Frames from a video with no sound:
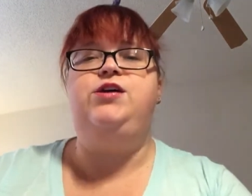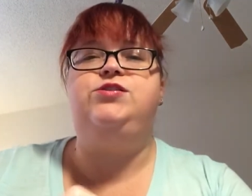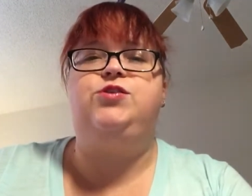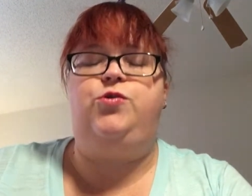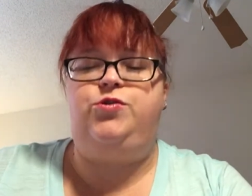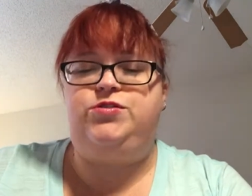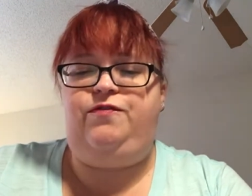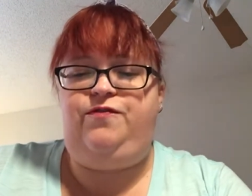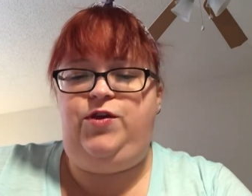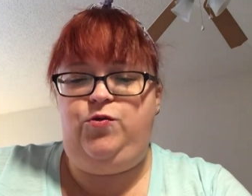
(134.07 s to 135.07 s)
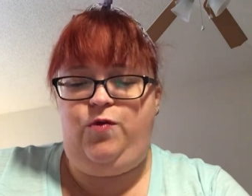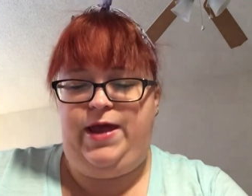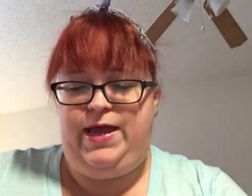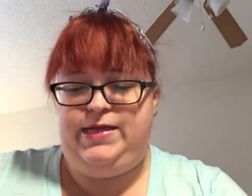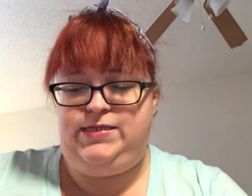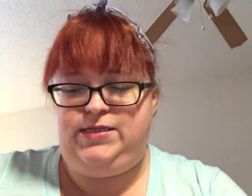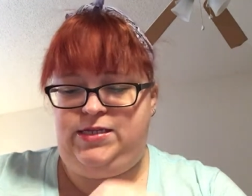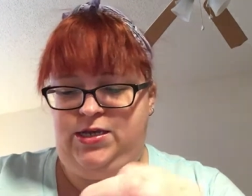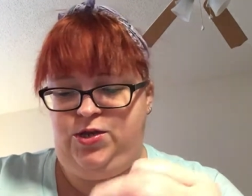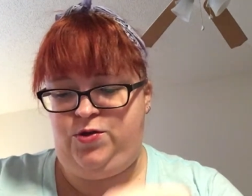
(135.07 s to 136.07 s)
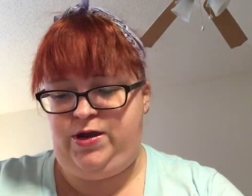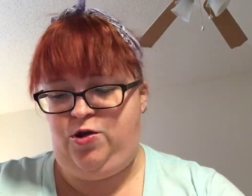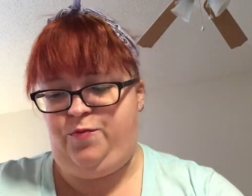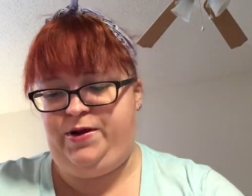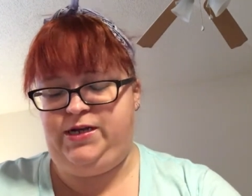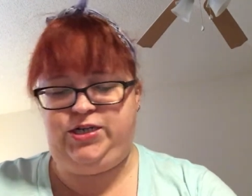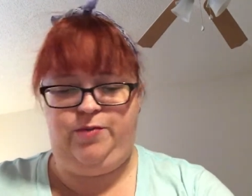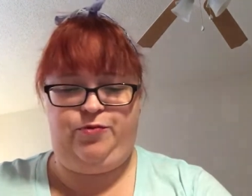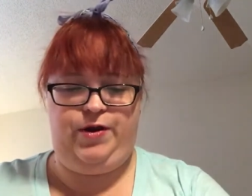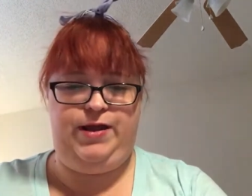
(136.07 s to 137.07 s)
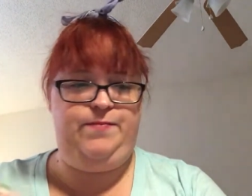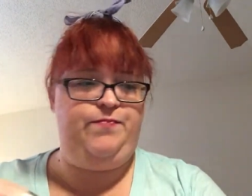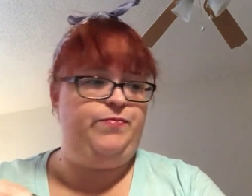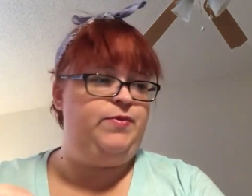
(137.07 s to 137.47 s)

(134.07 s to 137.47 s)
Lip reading: So there's a few ways you can open a jump ring.